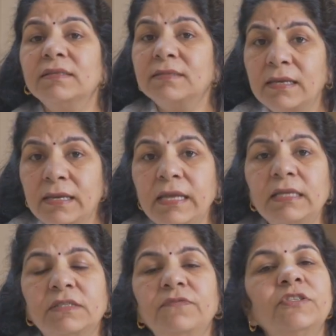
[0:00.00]
is the
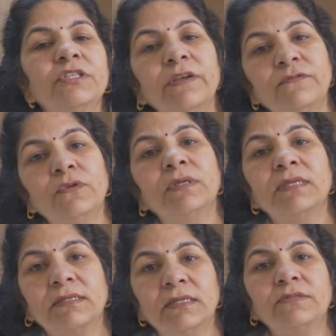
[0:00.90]
least, which gives you a
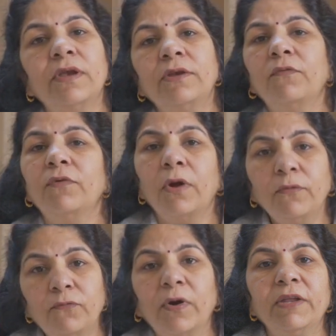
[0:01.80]
success rate of
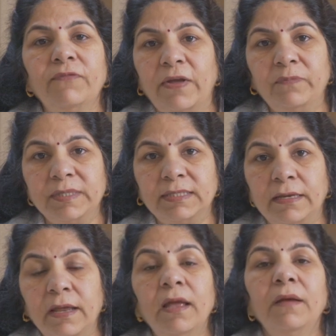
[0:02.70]
around 45%.